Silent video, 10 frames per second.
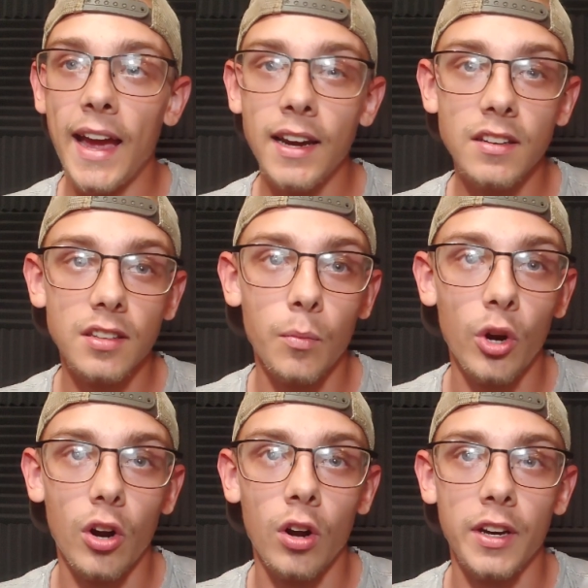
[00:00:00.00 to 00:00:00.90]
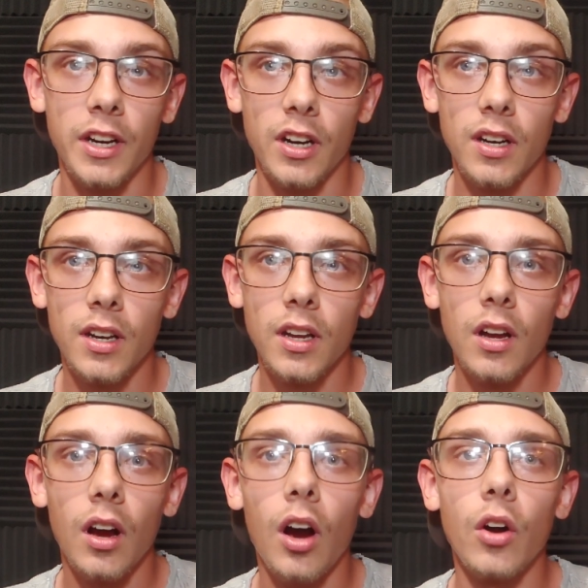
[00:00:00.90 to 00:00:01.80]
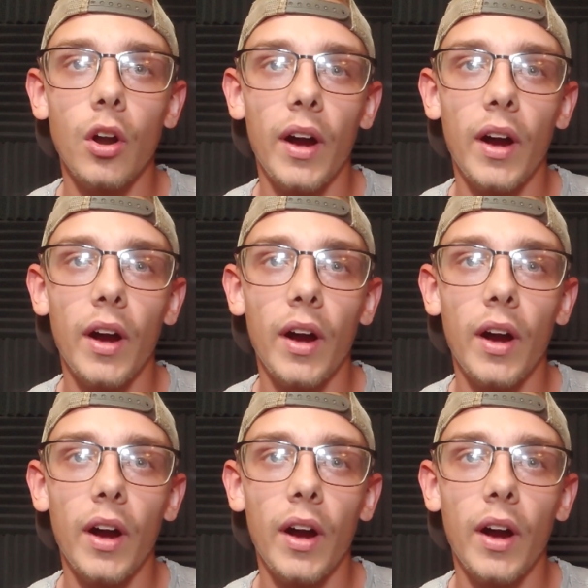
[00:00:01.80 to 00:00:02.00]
added somewhere on here. Oh, no,